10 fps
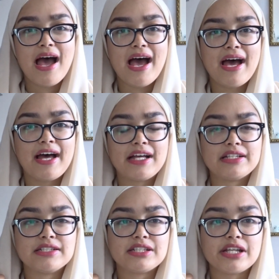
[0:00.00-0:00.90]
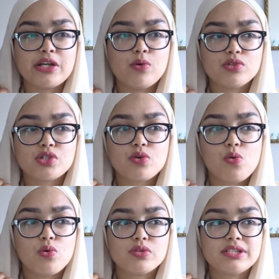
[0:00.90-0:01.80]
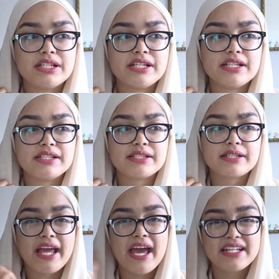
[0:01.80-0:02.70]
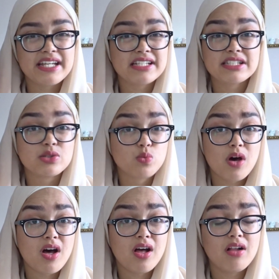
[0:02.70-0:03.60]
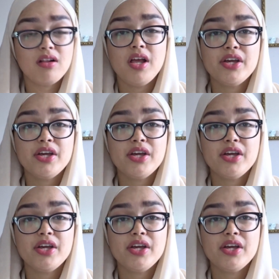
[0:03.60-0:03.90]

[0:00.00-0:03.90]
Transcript: and it also causes headaches as well.